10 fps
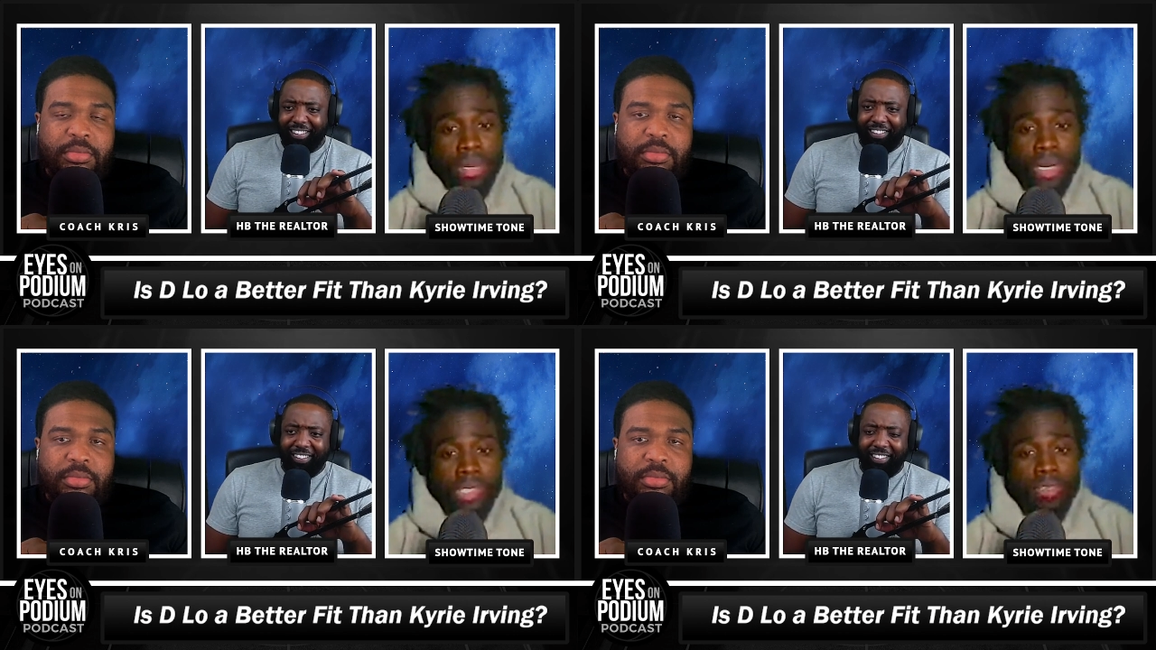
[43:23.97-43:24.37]

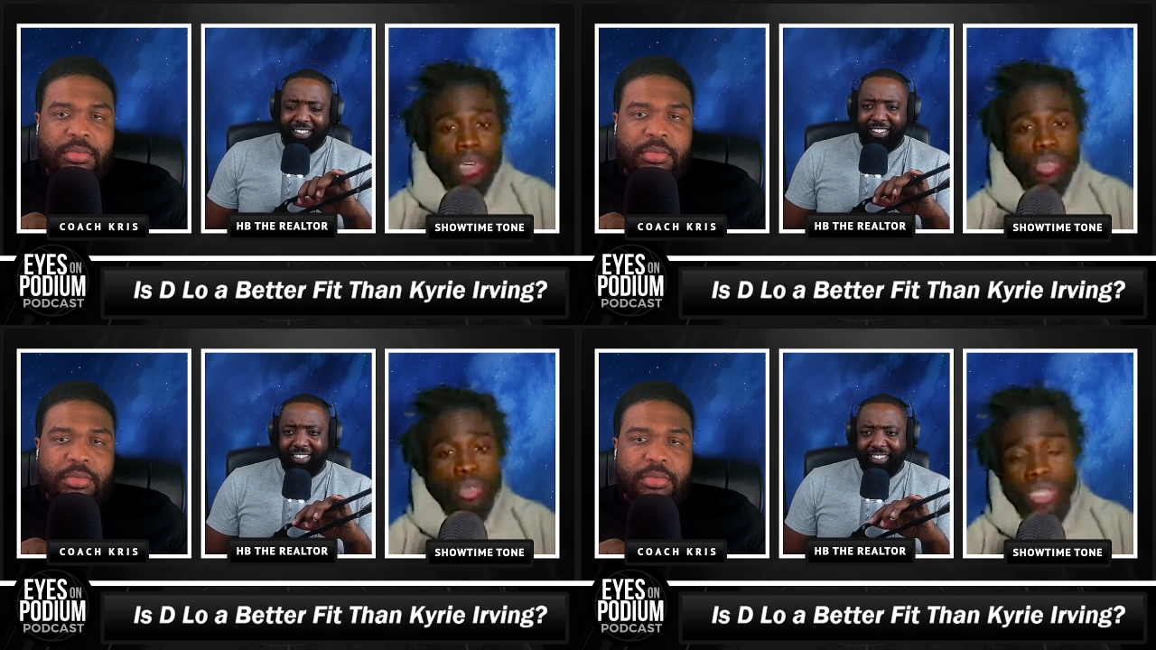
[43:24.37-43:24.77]
Speaker 1: Because
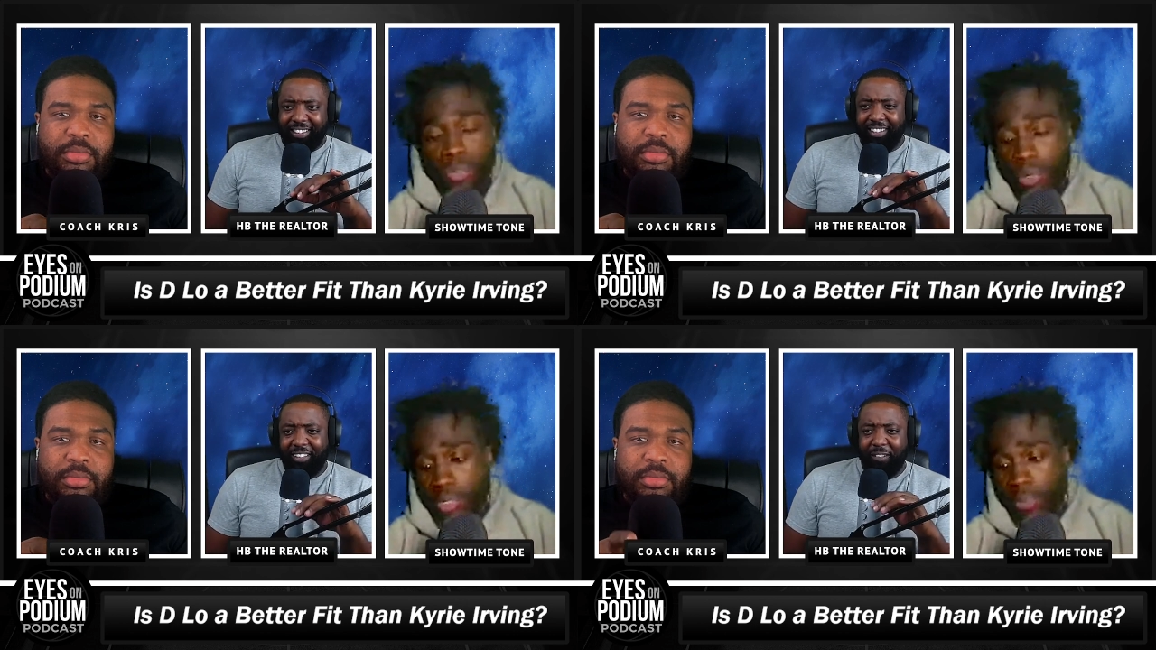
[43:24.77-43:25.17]
the Russell
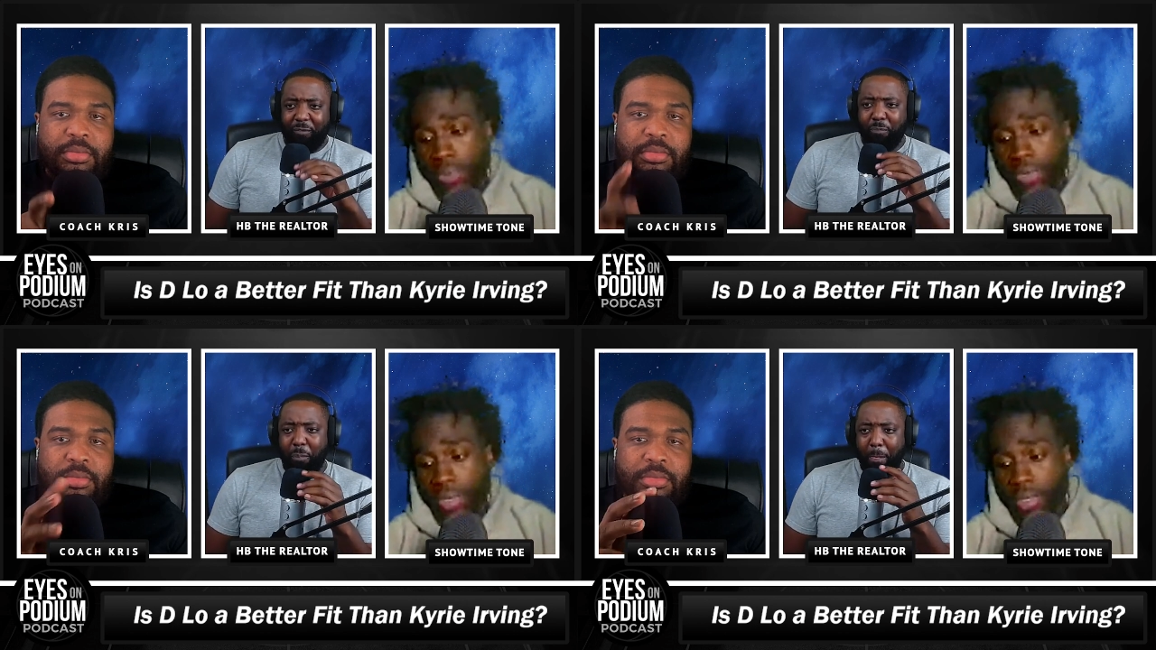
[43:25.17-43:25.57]
Westbrook
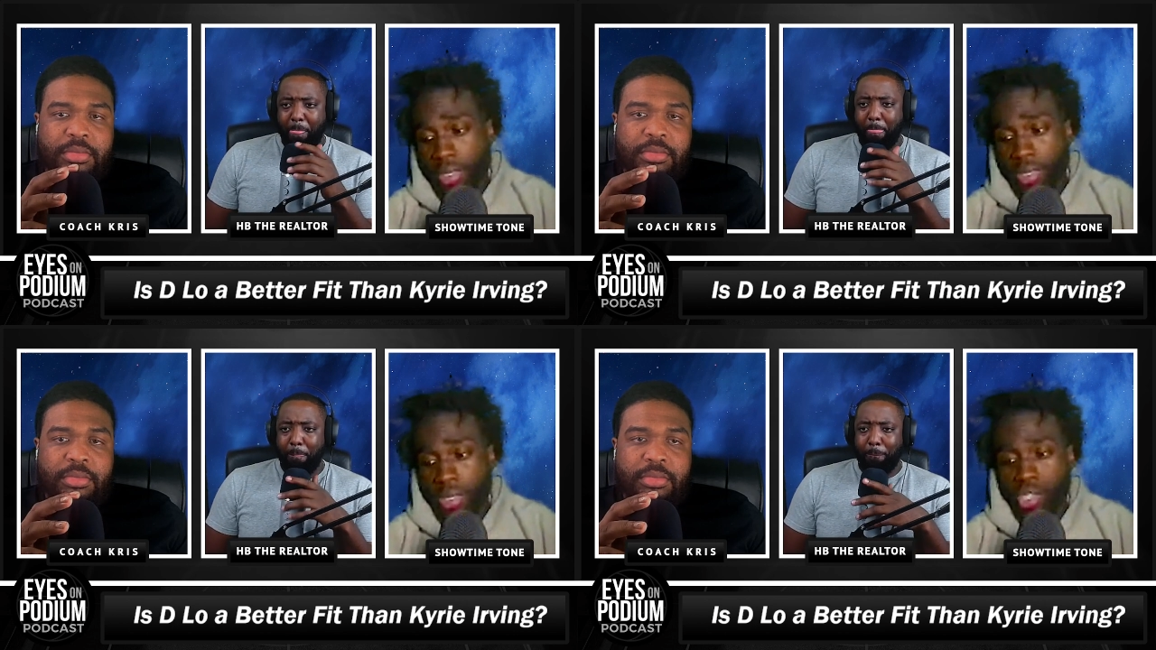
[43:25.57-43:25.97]

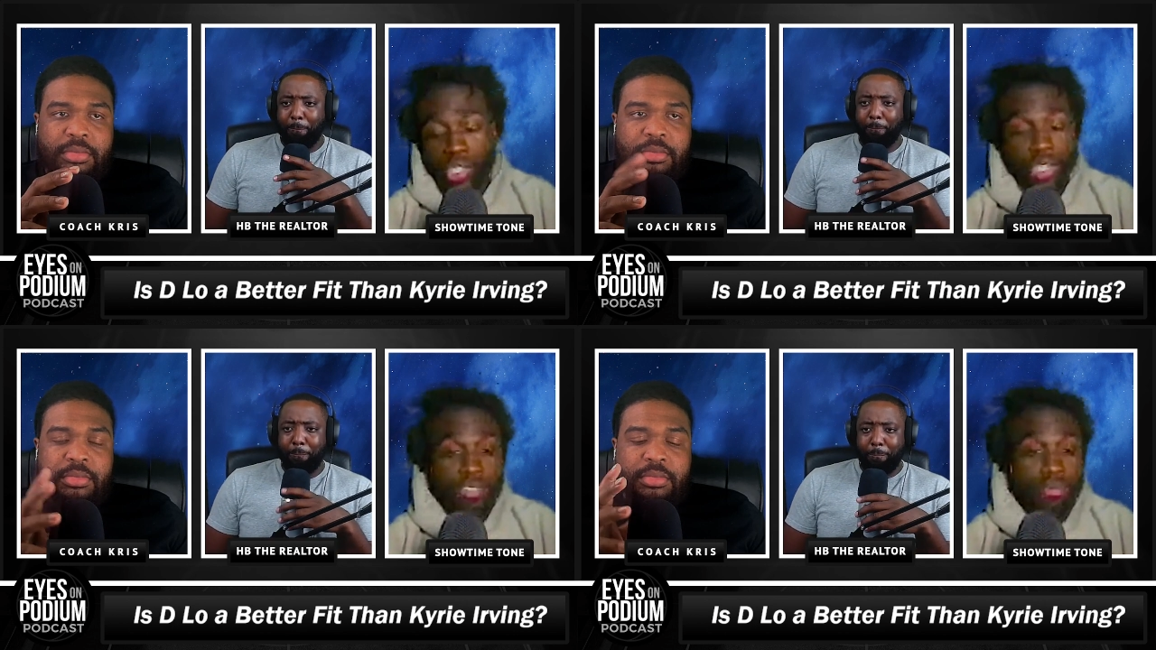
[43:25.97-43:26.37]
experience
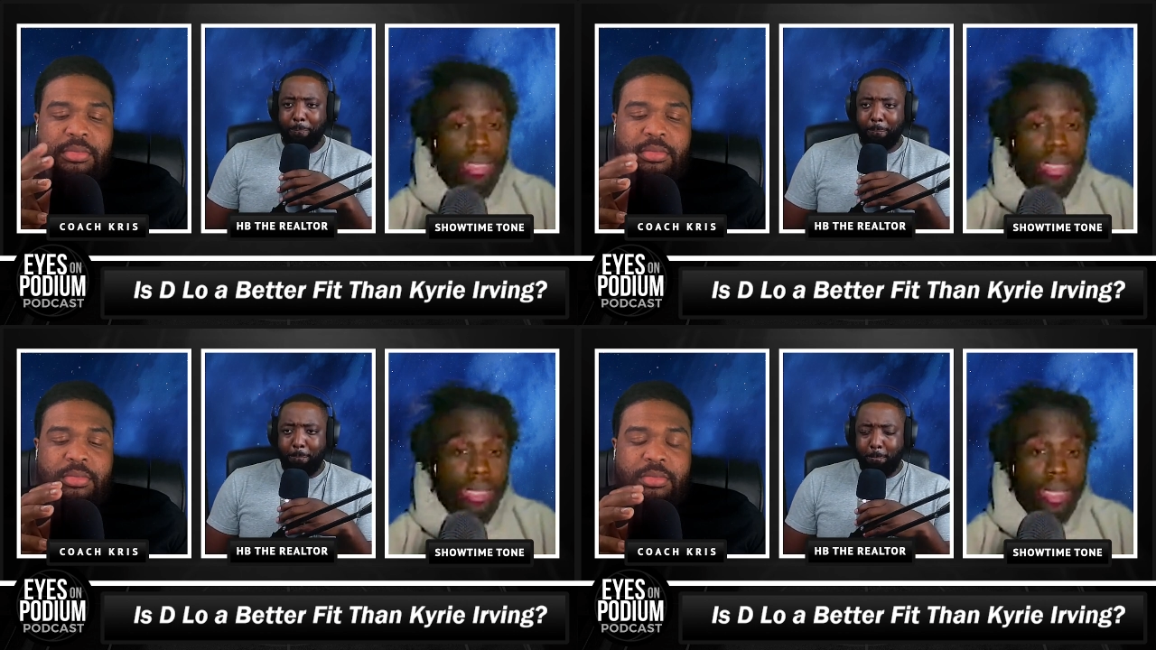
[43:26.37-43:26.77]
shouldn't
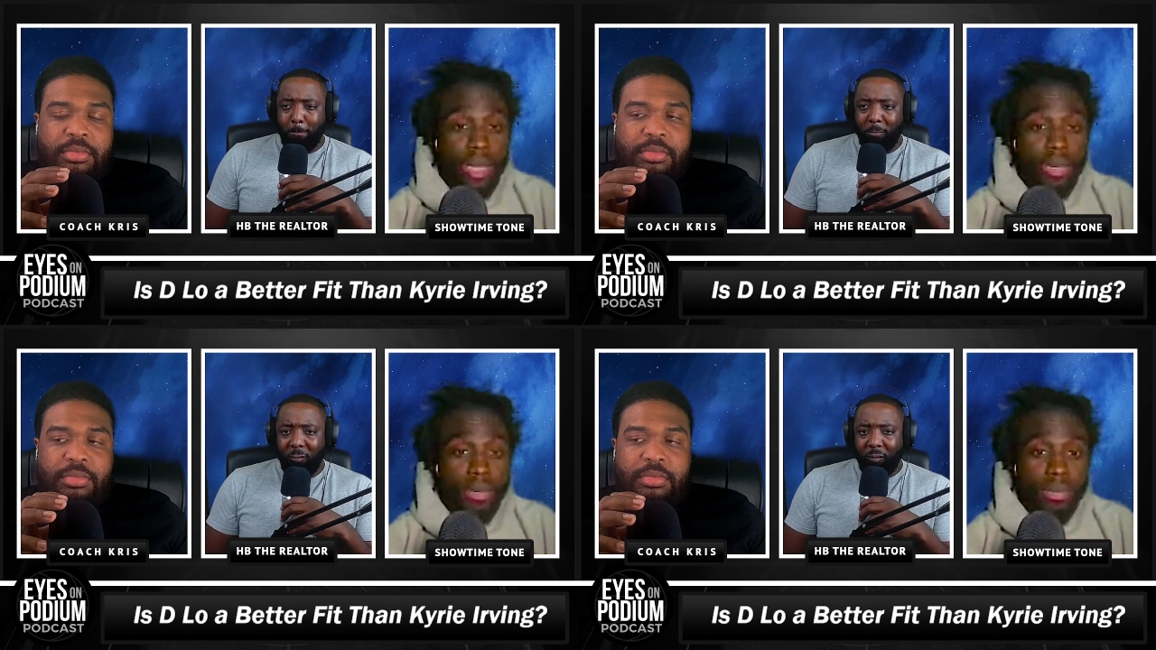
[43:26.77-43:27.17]
have been
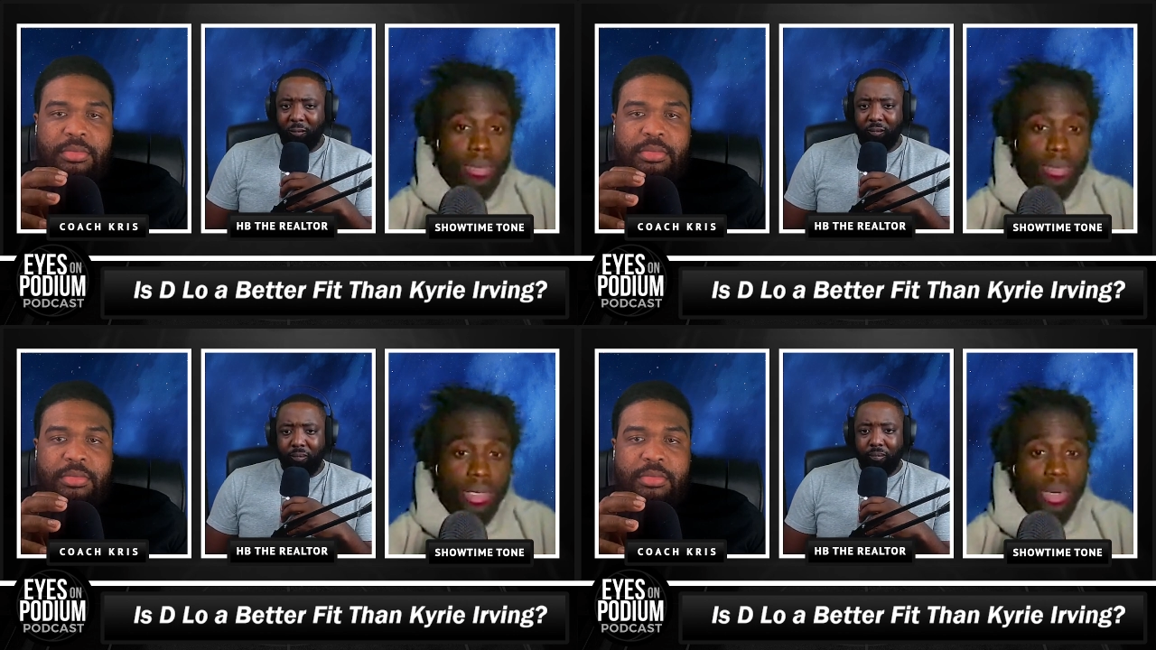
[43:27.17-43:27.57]
like that.
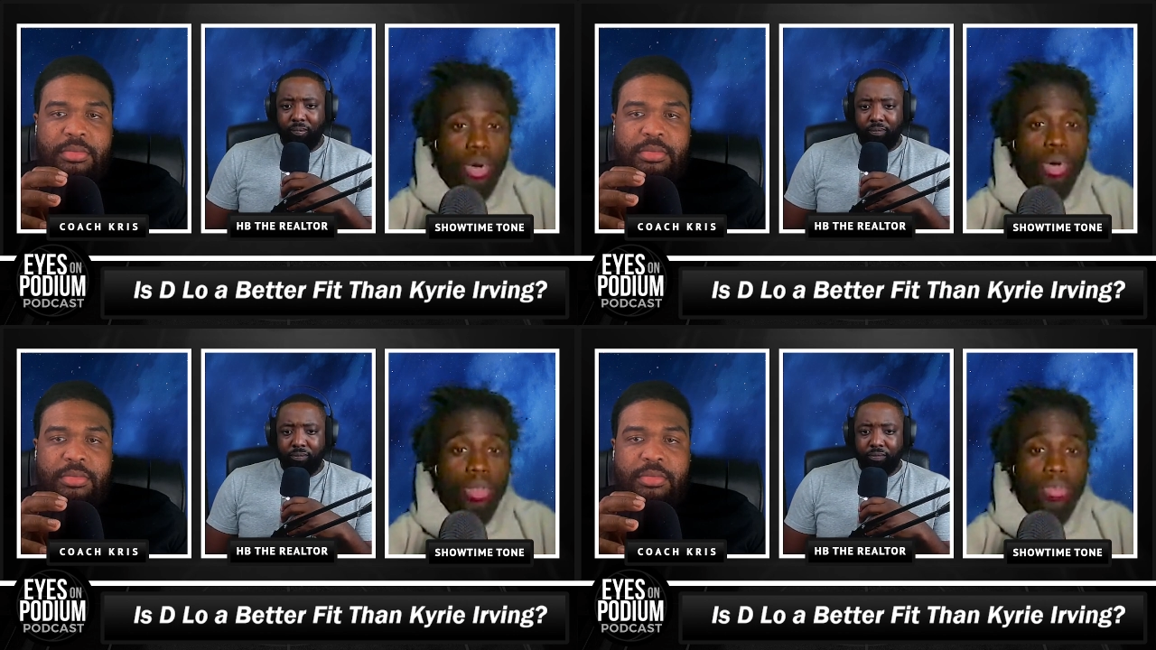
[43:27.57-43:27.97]

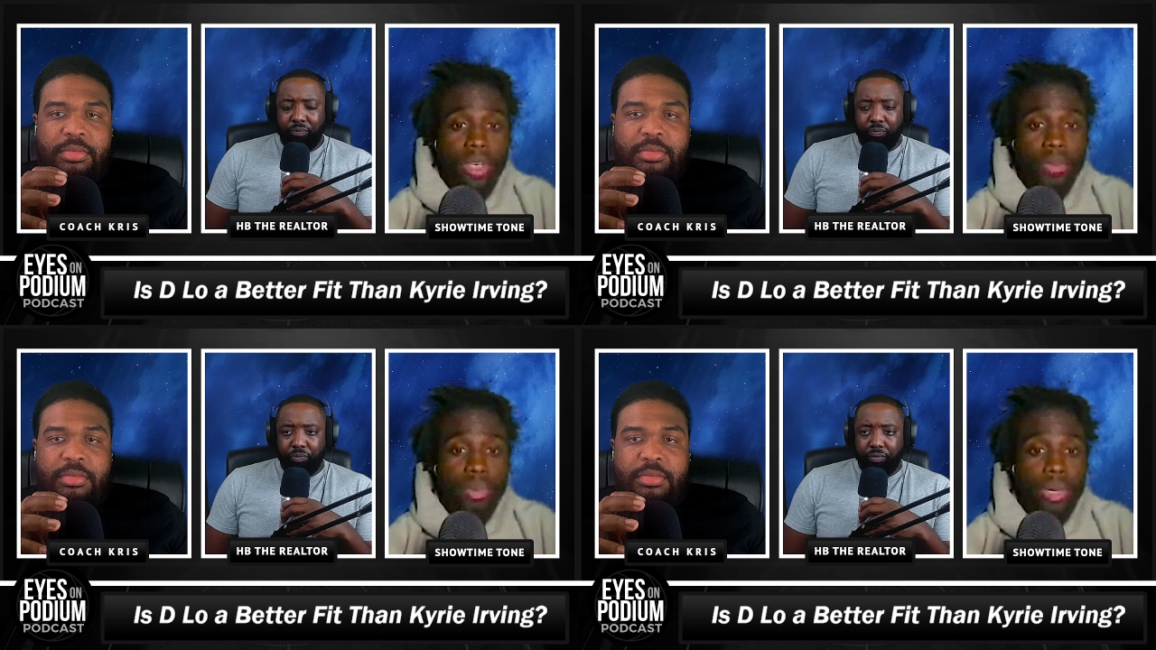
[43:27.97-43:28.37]
He's a Hall
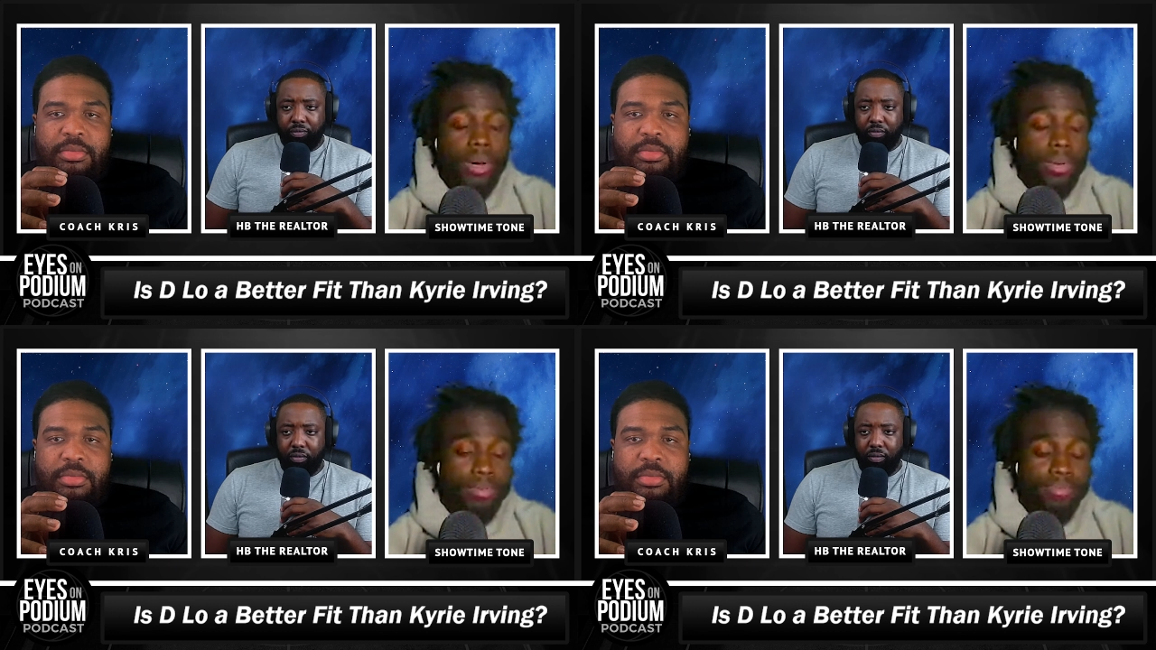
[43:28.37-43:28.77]
of Fame
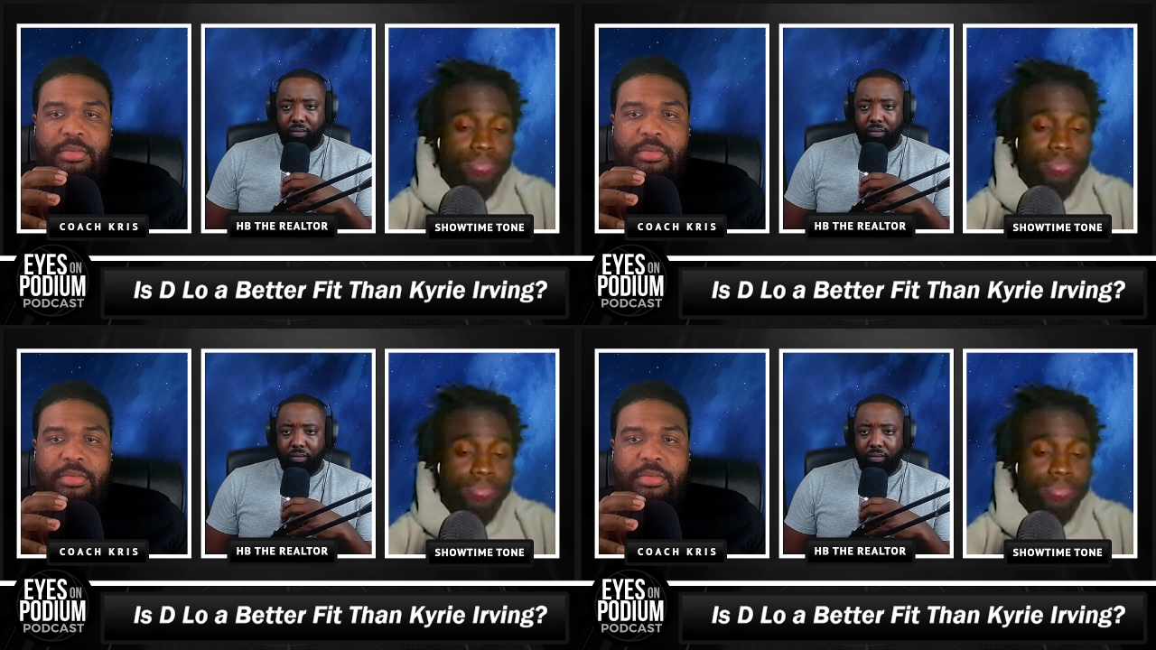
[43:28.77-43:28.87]
player.